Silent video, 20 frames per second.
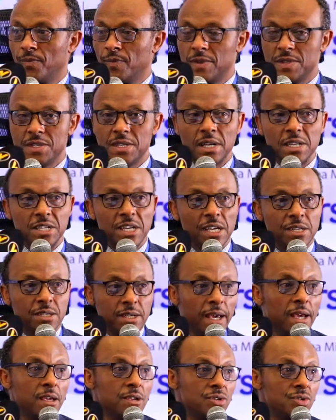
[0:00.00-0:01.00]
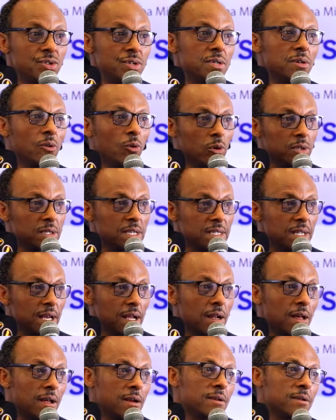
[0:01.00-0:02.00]
There is a change on the
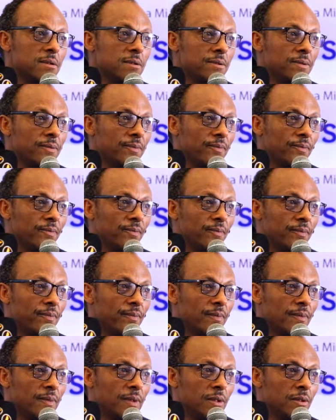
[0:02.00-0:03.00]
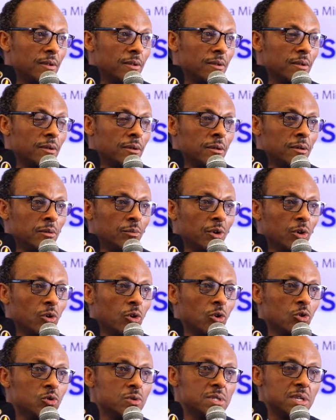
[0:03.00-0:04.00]
standard.
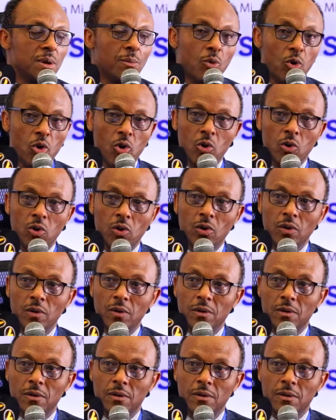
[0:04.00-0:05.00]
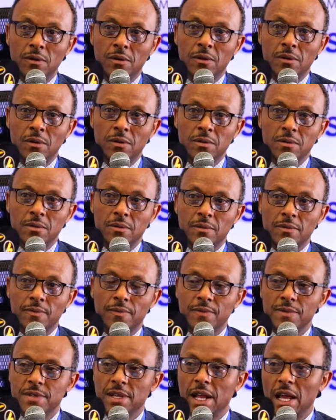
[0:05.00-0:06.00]
Because the more
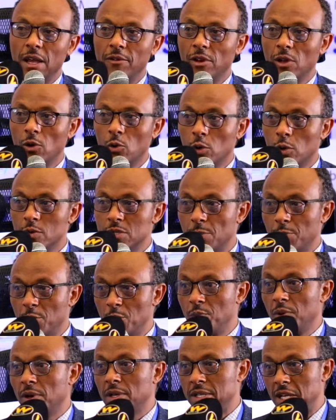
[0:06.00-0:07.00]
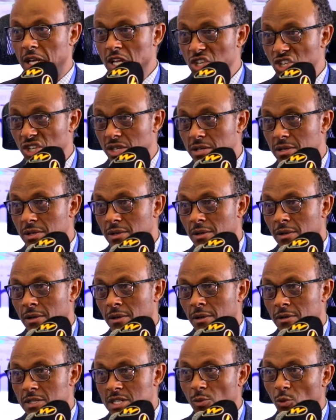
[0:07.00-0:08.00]
the livelihood of the people changes,
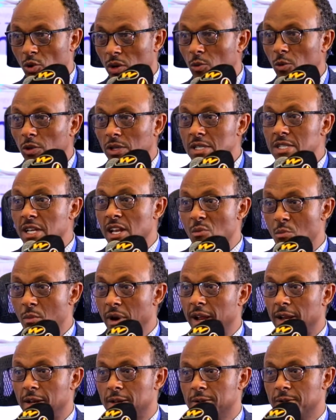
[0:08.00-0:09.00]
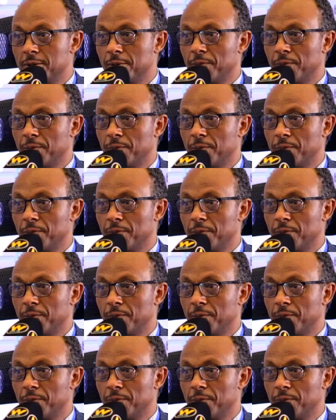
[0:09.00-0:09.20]
the more water they demand.